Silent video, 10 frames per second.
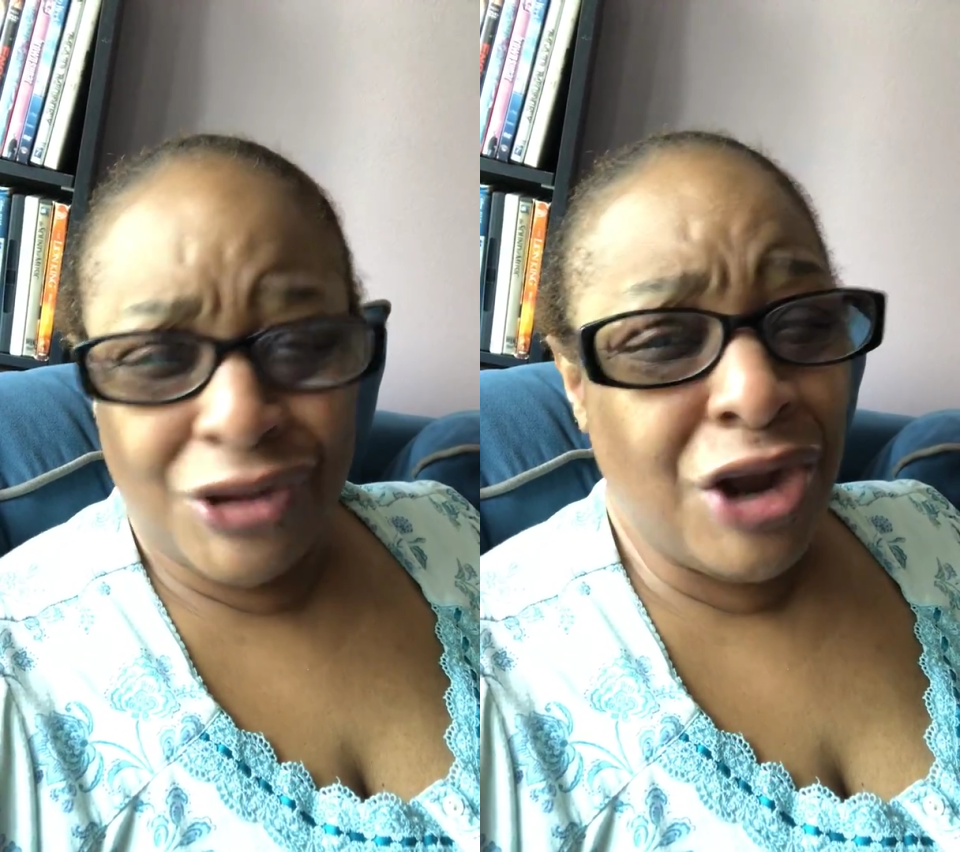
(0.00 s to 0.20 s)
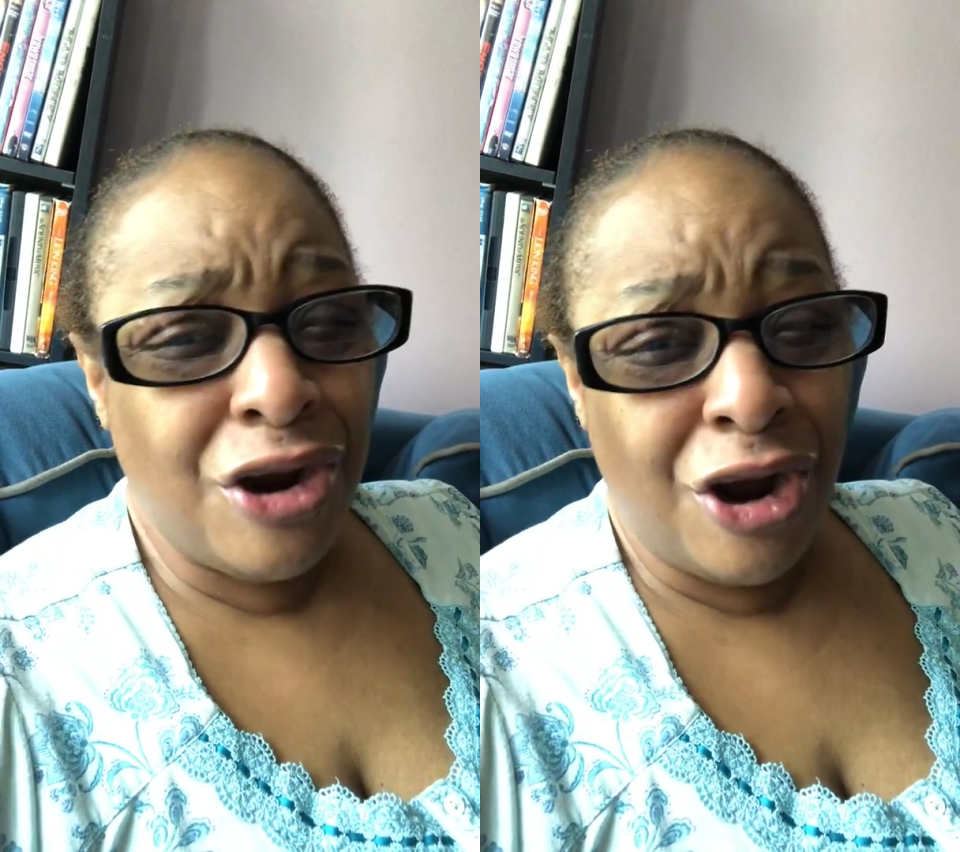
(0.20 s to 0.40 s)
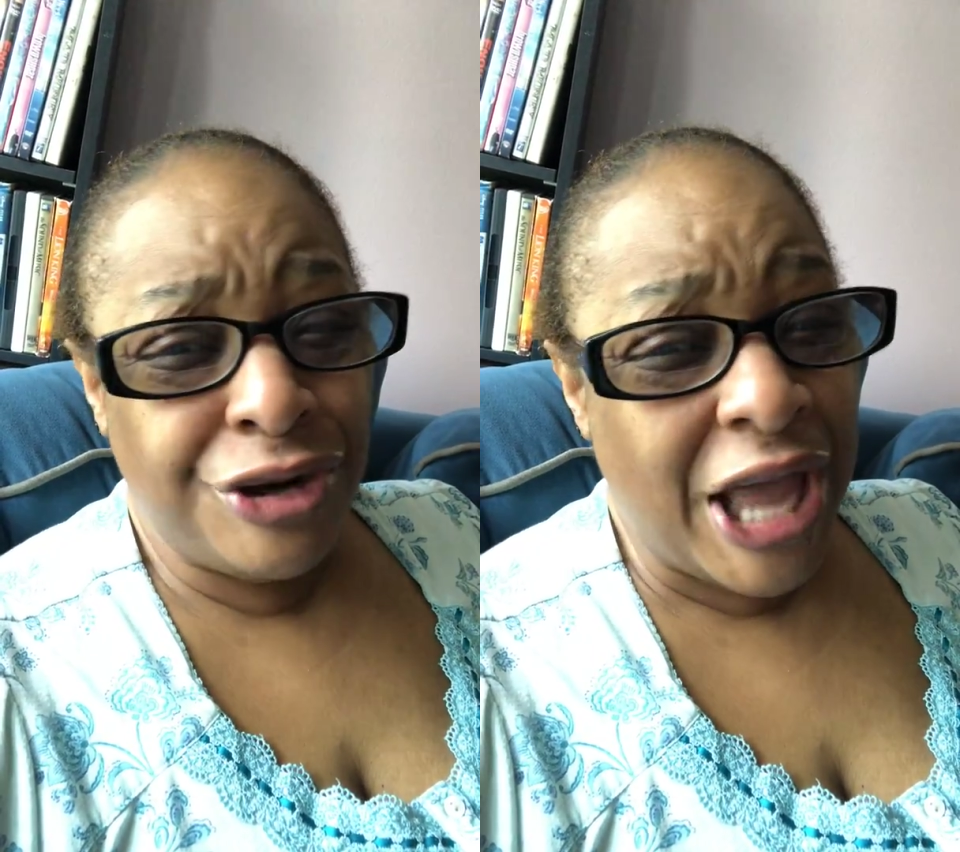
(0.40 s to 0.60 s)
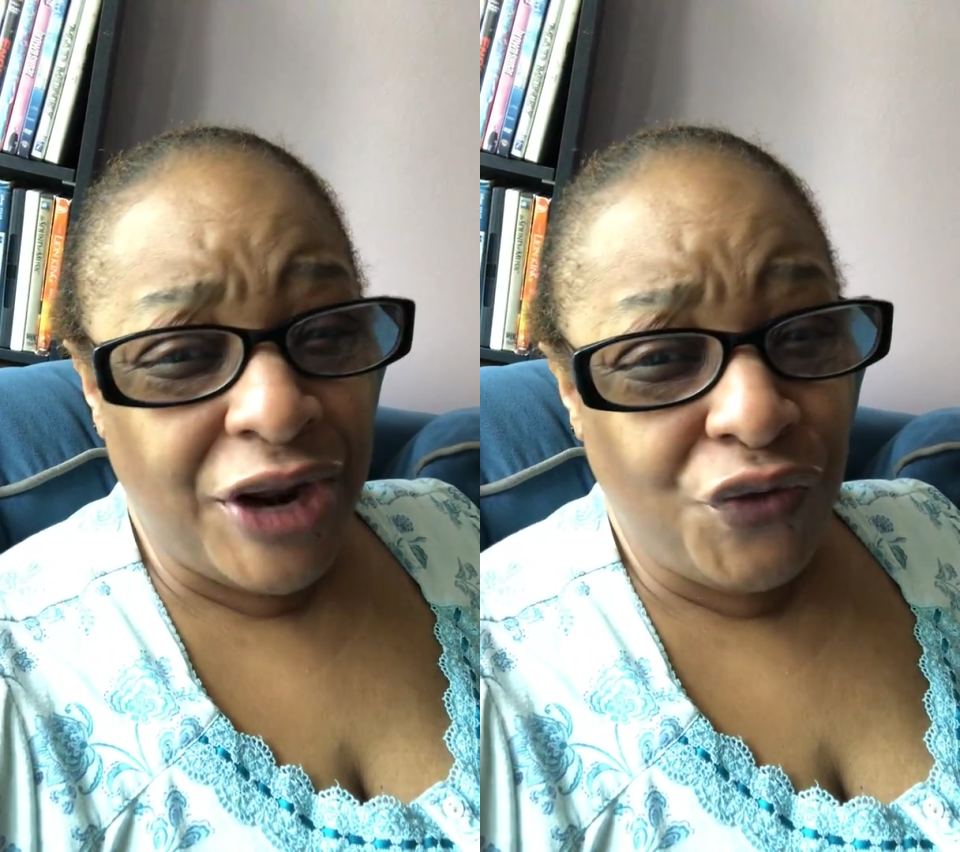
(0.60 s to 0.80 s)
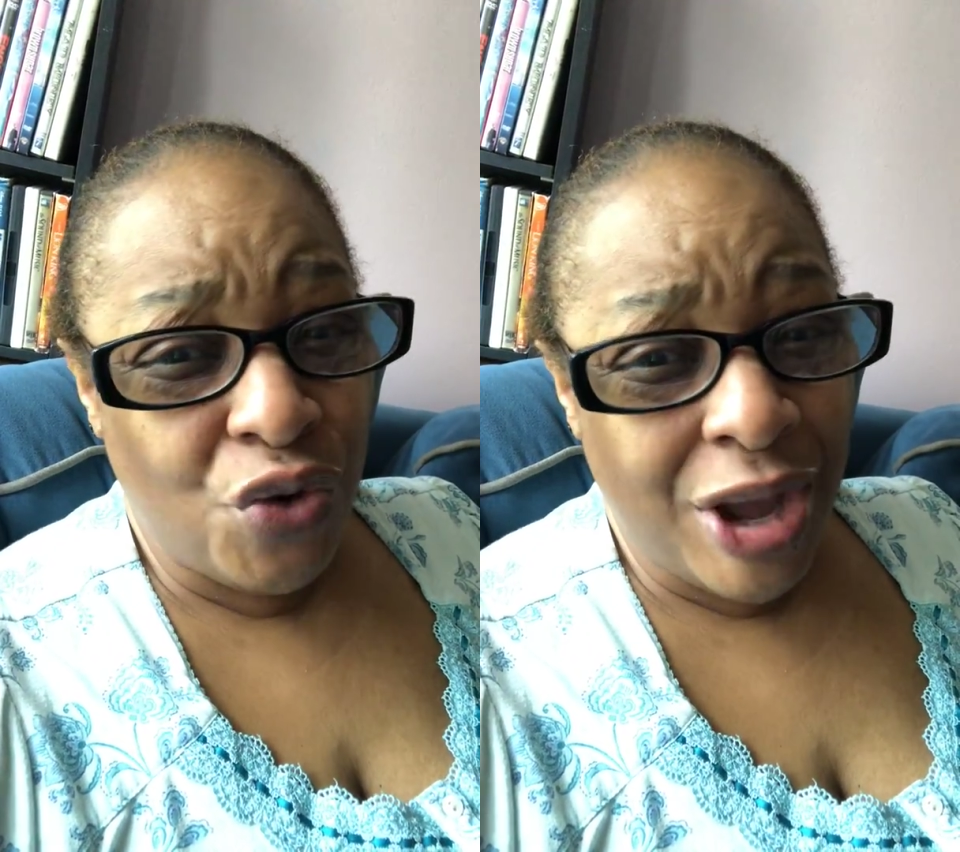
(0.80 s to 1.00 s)
Girl, not
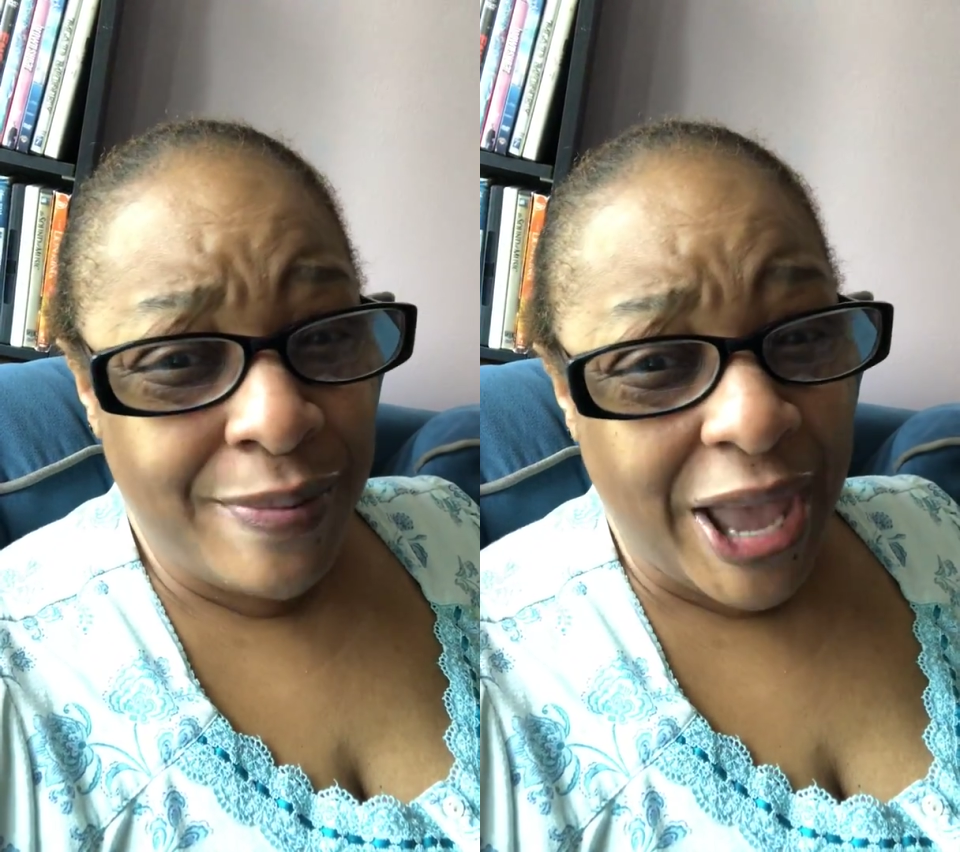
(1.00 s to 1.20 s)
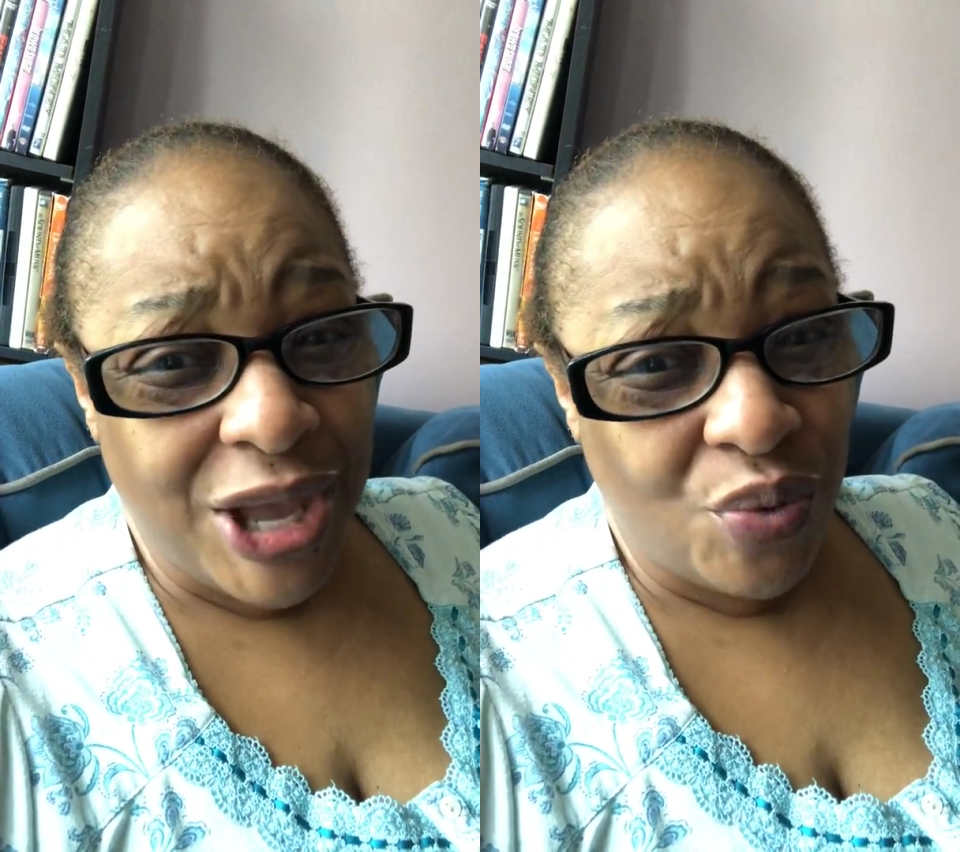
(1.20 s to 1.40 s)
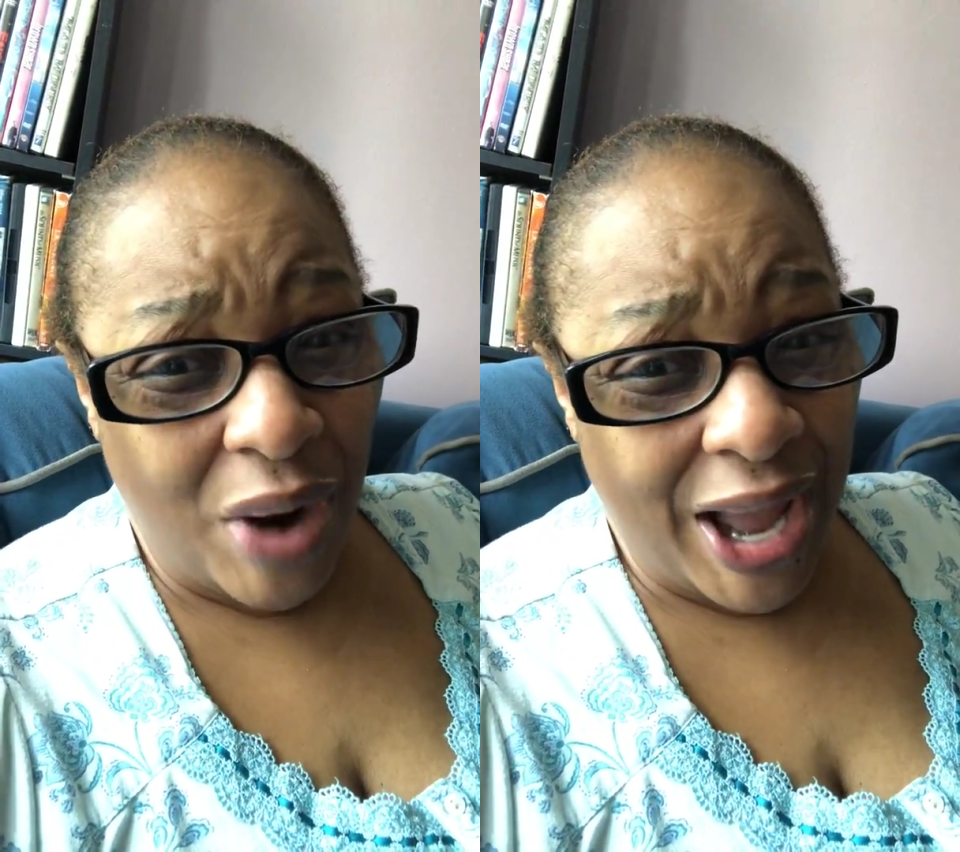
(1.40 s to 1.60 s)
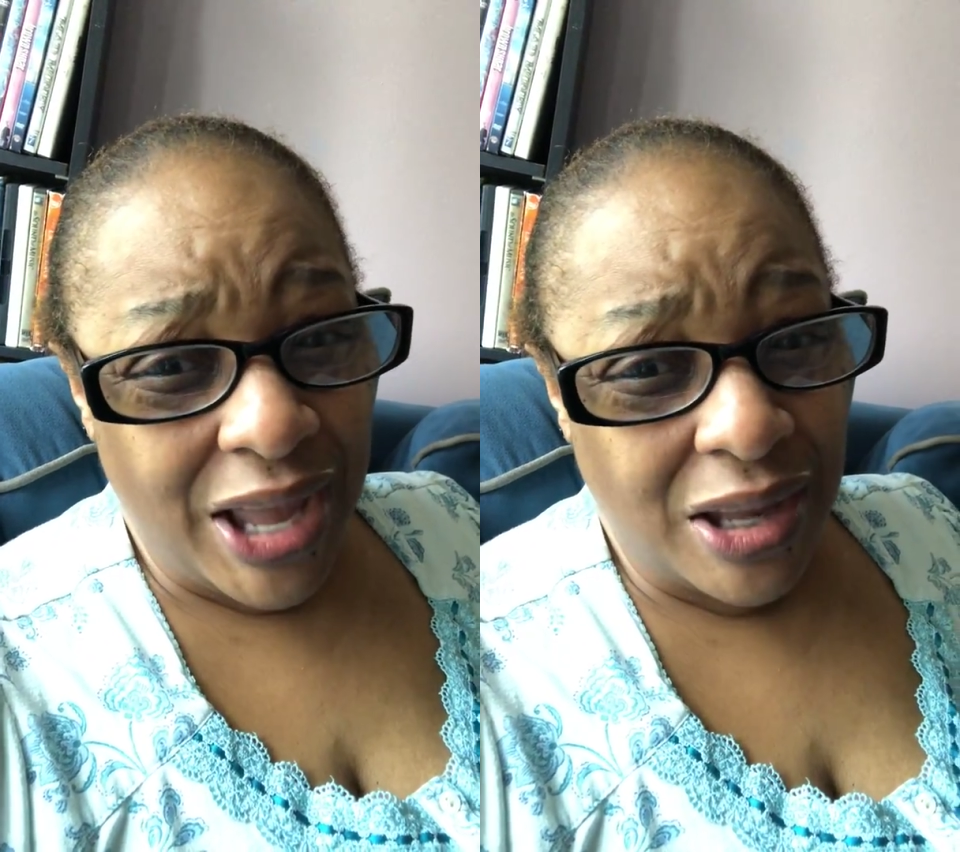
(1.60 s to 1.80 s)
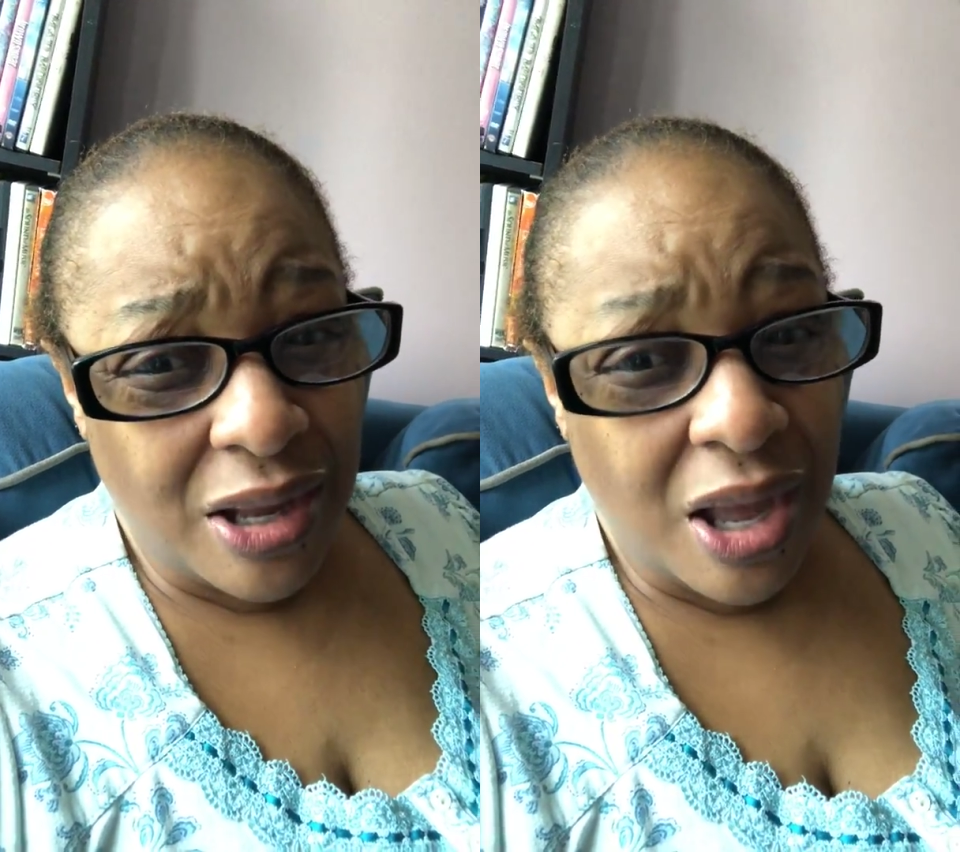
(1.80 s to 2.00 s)
if you ain't make it right.